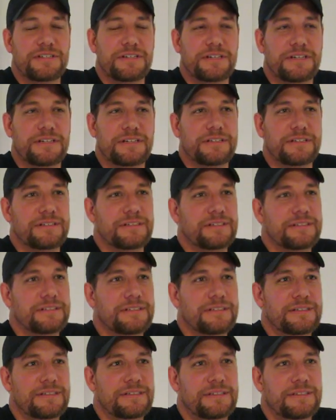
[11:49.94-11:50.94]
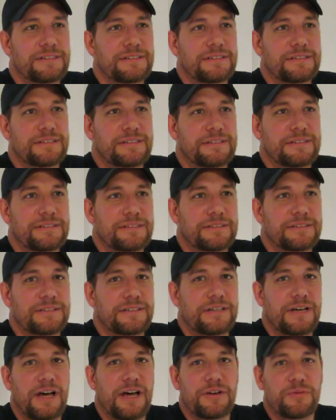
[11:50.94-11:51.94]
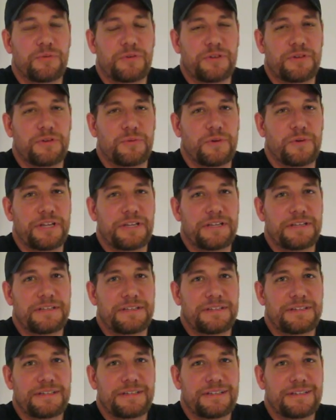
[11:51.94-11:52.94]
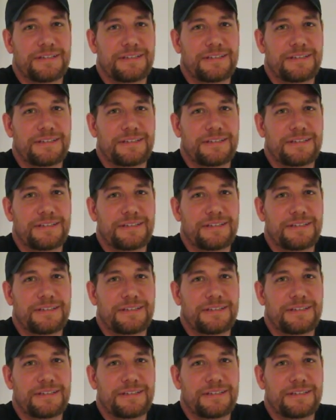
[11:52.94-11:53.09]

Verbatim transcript: uh, Gone with the Wind,